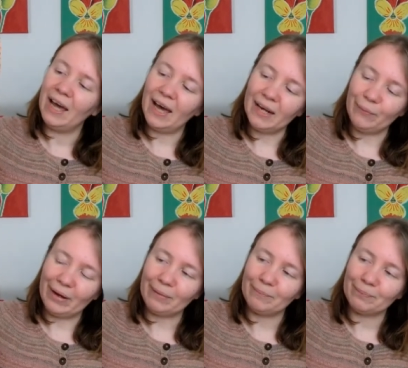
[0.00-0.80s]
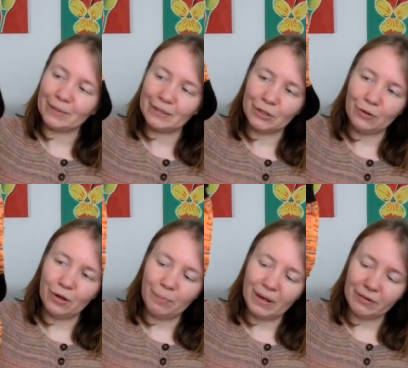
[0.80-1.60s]
Anyway, so a
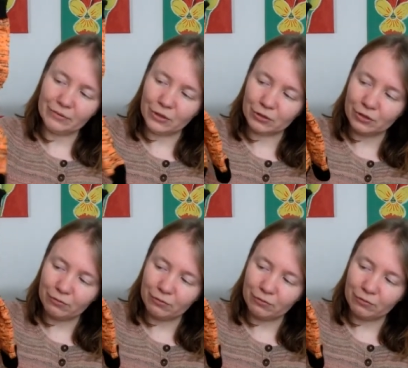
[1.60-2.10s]
pair of socks